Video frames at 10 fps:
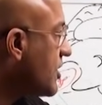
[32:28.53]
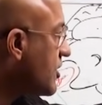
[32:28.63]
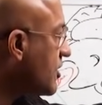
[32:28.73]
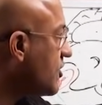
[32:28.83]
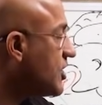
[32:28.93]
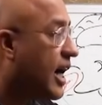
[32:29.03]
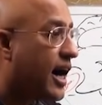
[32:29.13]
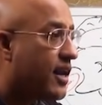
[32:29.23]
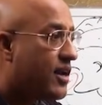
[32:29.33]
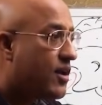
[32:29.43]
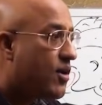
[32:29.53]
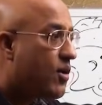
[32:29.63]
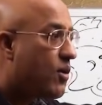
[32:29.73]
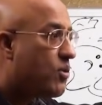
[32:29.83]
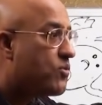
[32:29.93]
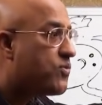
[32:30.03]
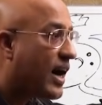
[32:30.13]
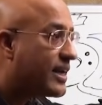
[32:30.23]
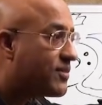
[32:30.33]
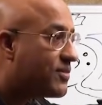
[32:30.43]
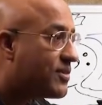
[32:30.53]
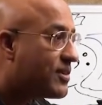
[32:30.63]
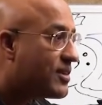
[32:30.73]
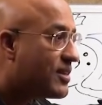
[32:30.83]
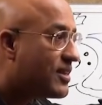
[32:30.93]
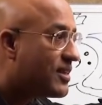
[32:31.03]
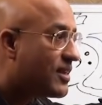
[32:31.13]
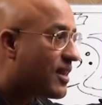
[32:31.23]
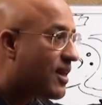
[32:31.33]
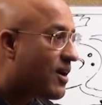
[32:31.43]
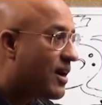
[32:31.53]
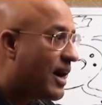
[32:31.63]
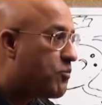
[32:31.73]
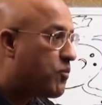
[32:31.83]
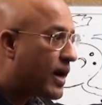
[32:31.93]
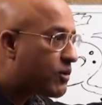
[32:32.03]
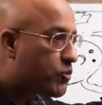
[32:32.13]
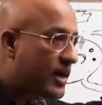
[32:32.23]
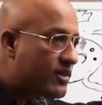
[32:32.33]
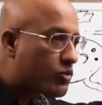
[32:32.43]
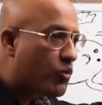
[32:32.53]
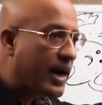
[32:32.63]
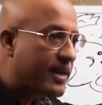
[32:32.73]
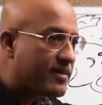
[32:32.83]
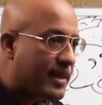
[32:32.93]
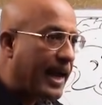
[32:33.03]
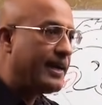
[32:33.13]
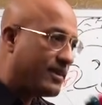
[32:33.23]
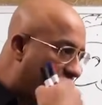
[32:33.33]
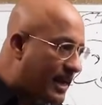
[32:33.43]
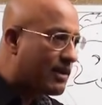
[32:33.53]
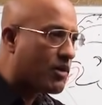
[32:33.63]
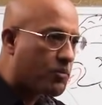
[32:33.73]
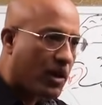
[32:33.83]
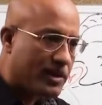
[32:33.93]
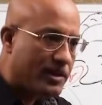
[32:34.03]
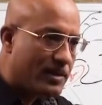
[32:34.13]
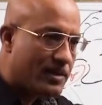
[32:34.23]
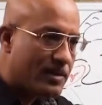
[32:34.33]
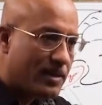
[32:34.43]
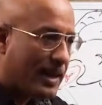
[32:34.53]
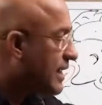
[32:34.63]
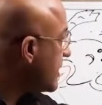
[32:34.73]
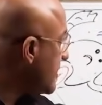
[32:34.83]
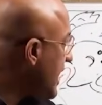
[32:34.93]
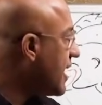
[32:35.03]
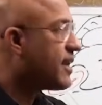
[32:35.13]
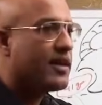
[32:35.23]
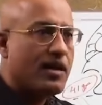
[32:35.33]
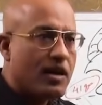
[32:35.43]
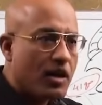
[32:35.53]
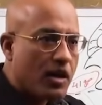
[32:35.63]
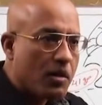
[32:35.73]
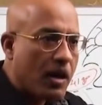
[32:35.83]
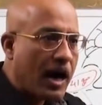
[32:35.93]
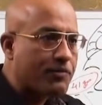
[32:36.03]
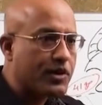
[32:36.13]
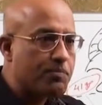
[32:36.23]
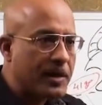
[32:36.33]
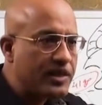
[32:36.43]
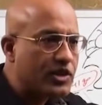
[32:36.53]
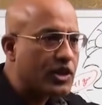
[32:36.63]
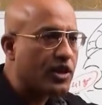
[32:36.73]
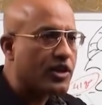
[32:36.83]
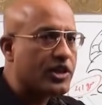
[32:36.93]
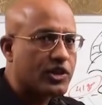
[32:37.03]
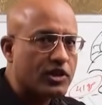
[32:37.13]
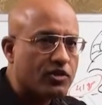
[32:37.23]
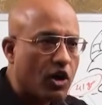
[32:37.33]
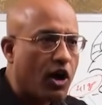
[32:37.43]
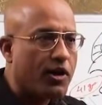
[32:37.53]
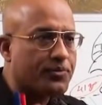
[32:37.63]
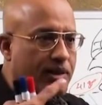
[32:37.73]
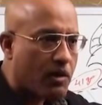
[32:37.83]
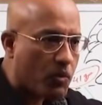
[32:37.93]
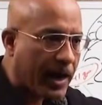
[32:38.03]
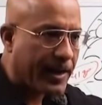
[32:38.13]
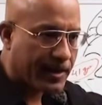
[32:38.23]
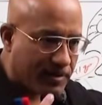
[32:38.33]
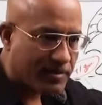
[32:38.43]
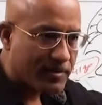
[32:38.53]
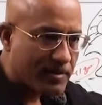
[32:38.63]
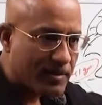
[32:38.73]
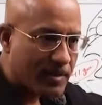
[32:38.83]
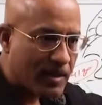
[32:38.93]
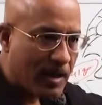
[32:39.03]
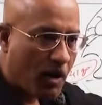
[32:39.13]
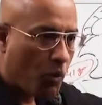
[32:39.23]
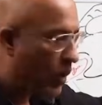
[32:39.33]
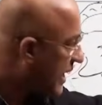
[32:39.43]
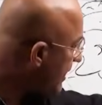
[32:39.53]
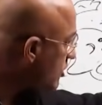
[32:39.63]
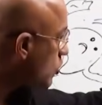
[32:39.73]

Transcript: CCR 5. But once virus enter in our body, then after many generations of the virus, virus